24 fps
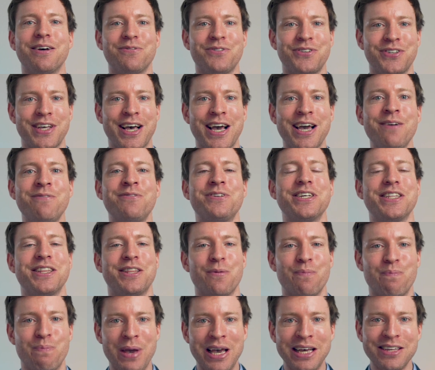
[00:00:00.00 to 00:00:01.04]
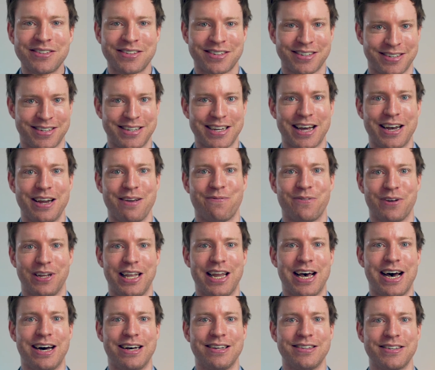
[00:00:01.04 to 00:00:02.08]
And I've saved the best study
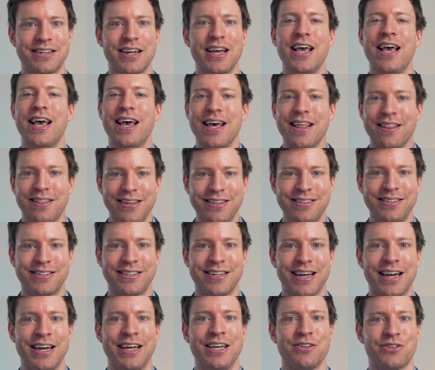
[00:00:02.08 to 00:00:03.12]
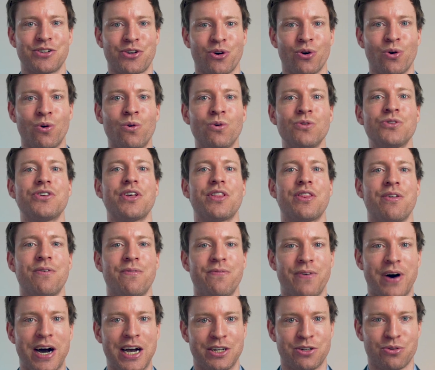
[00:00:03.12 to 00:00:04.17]
for last. This study is called the